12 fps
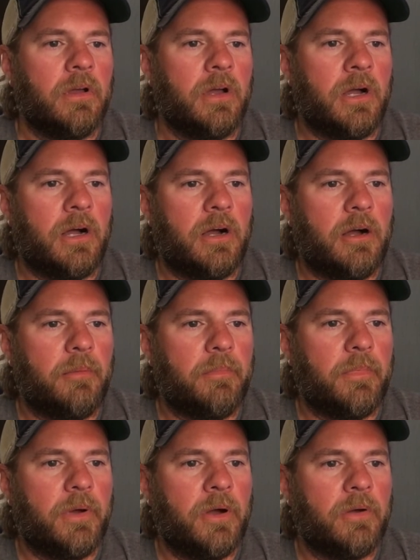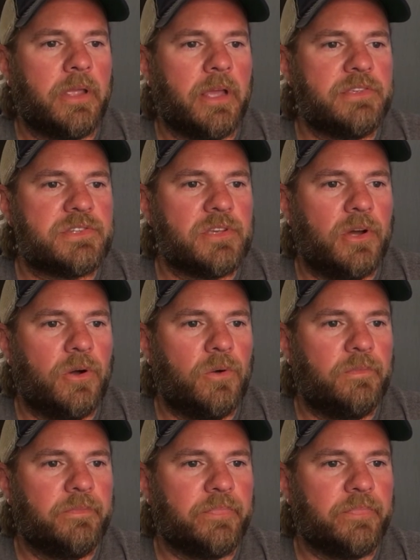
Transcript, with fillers: Um, okay, so...